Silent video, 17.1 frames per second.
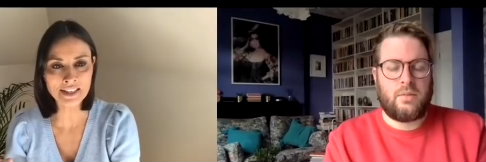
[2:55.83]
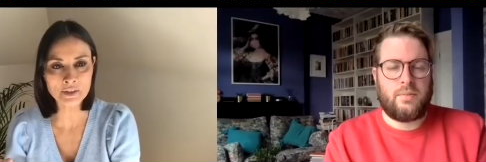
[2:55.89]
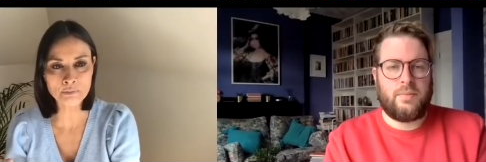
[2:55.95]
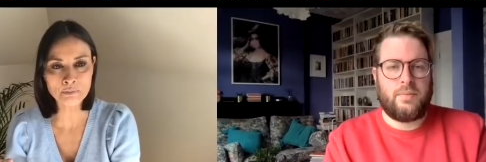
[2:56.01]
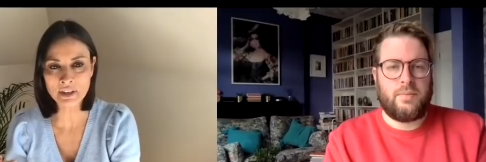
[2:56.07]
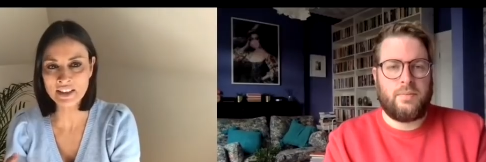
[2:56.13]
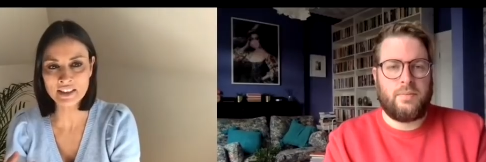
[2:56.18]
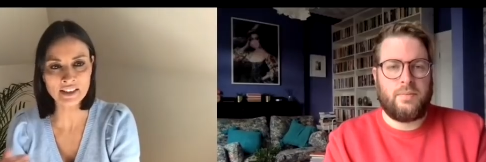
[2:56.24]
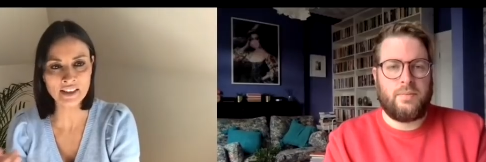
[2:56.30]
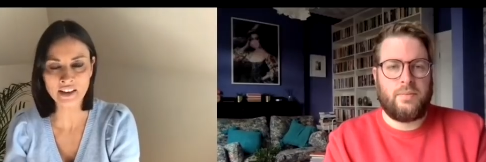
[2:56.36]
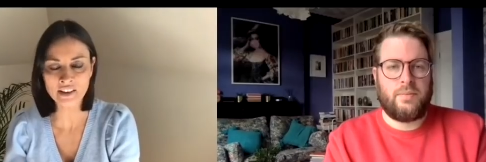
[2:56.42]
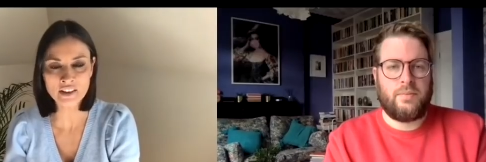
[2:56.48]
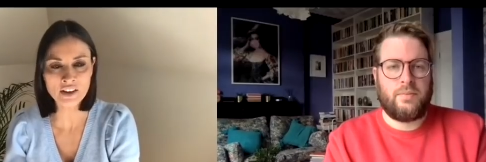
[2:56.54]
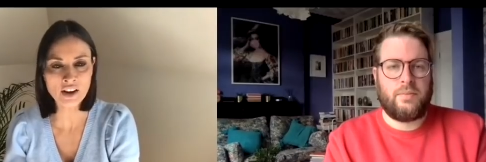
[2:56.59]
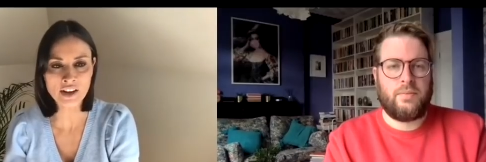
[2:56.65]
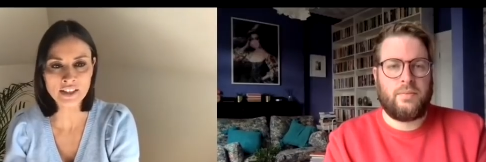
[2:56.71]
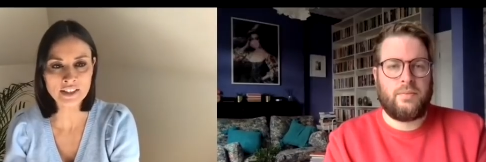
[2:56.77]
Speaker 1: being
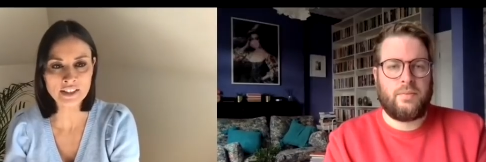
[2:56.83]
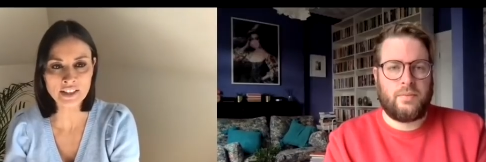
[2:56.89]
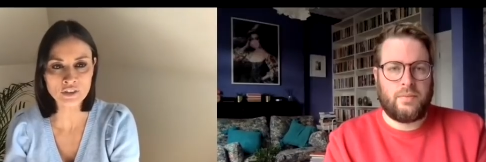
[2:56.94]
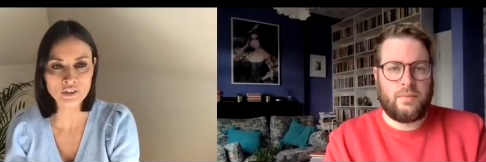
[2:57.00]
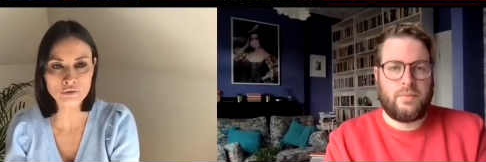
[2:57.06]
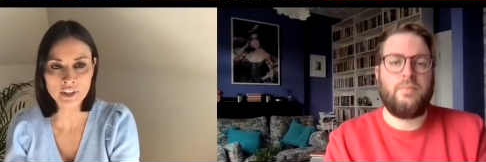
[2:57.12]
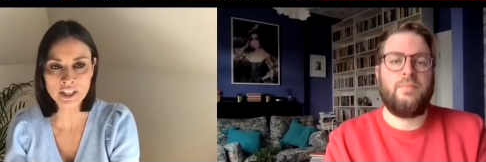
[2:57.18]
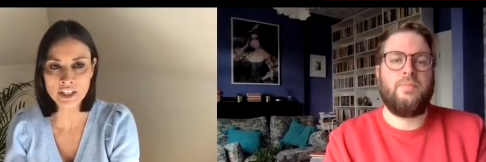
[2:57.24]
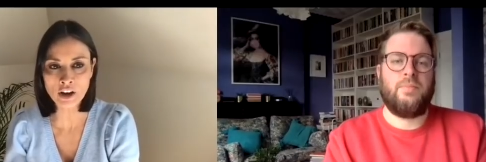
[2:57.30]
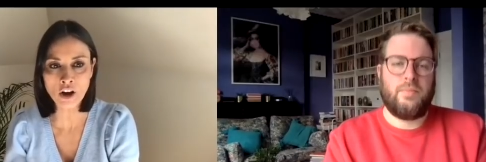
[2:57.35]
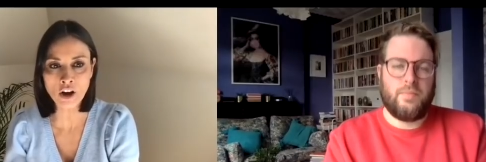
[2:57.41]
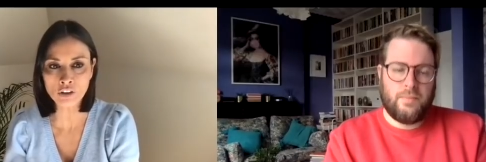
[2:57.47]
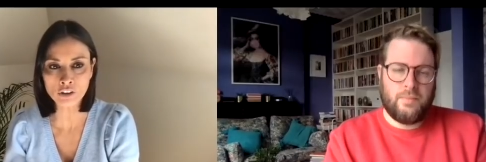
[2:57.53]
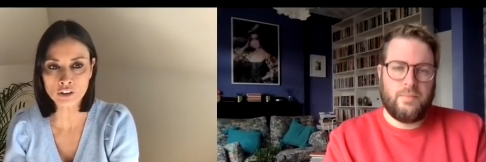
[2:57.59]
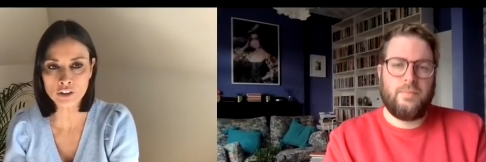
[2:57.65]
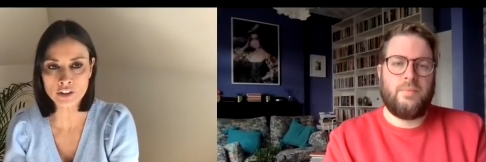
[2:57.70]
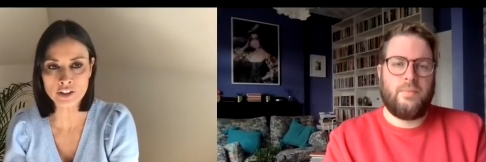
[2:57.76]
ignited
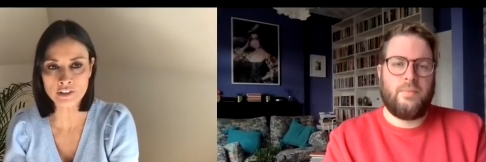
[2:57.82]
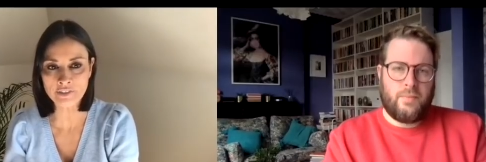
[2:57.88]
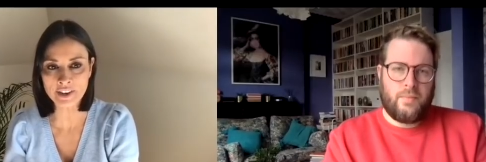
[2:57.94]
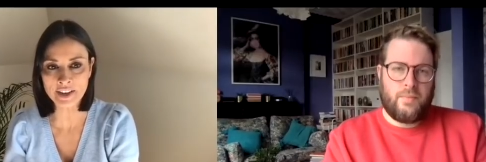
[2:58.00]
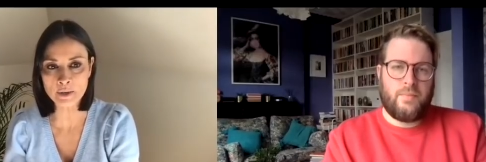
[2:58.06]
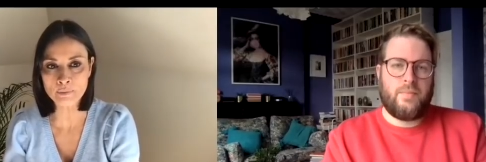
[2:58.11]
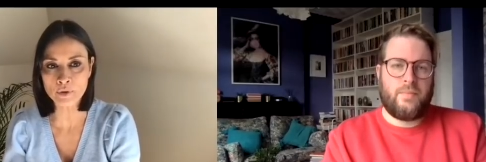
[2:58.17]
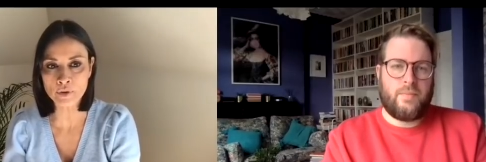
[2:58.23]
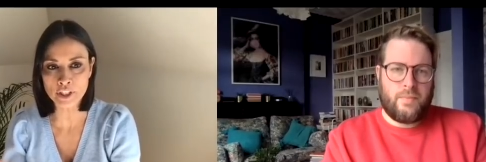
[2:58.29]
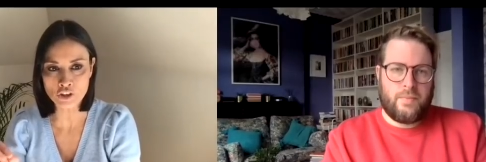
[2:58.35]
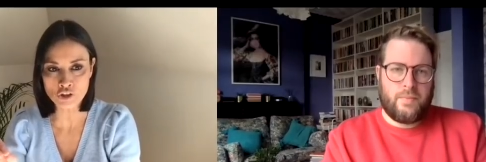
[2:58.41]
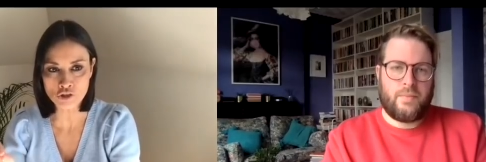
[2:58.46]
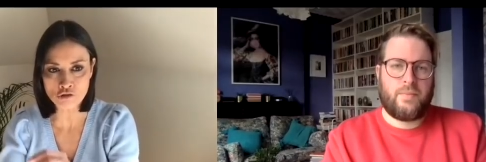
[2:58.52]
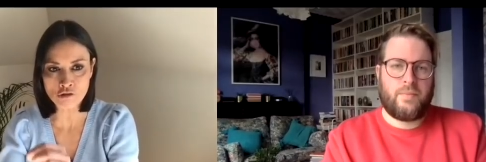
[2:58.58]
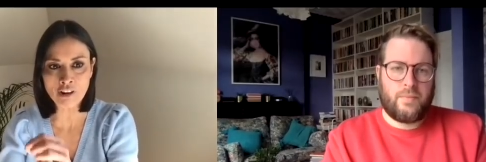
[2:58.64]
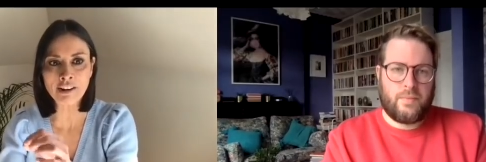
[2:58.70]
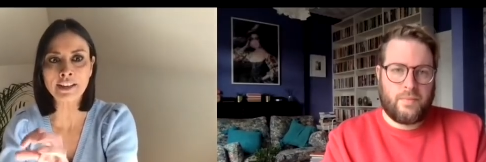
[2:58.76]
regardless of anybody
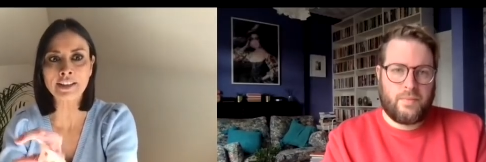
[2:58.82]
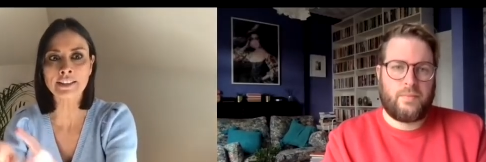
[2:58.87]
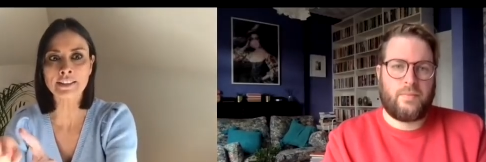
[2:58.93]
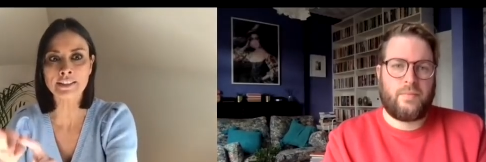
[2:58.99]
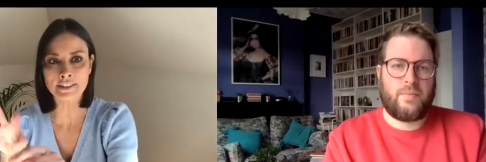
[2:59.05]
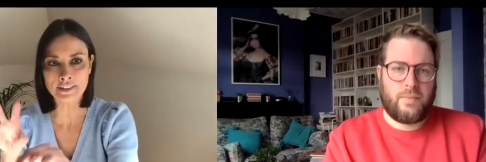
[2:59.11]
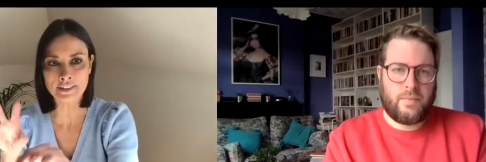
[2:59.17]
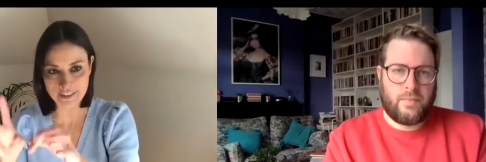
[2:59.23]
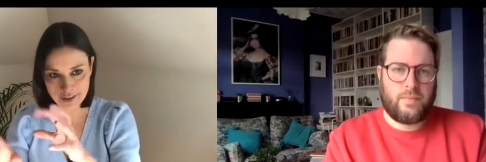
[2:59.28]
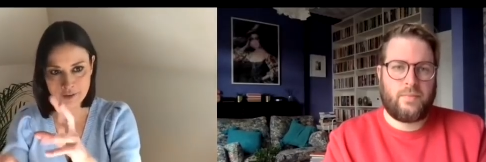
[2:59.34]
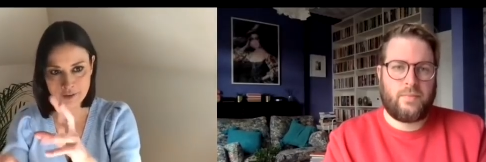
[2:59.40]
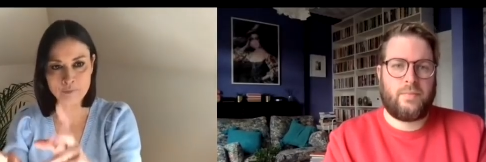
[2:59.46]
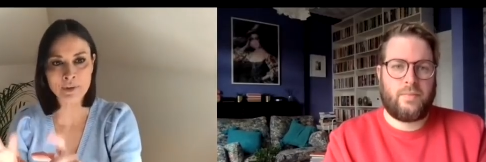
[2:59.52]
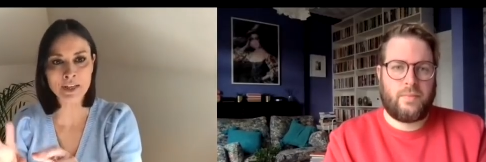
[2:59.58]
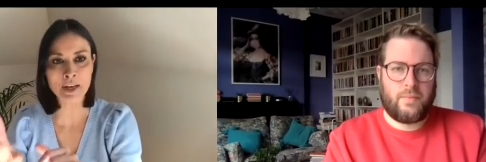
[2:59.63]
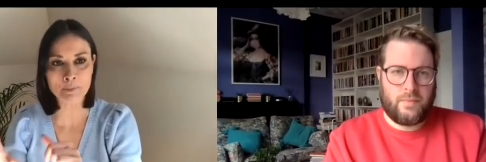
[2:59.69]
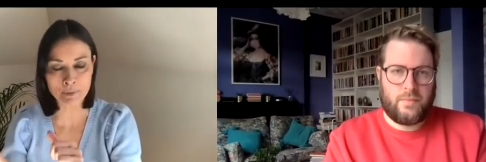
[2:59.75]
trying to
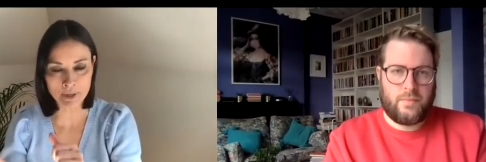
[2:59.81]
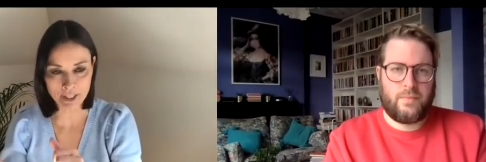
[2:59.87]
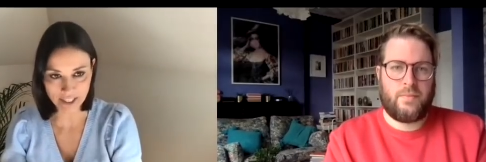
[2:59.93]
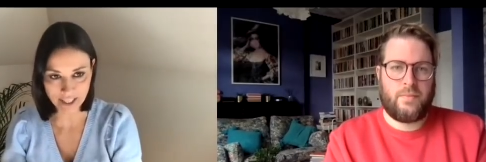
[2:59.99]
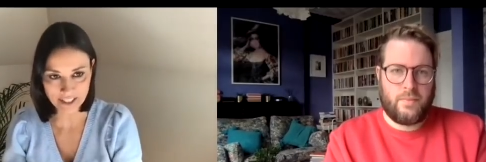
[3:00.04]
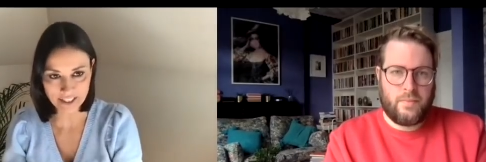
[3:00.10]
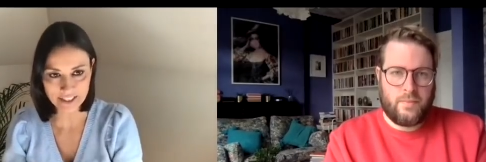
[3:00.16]
manipulate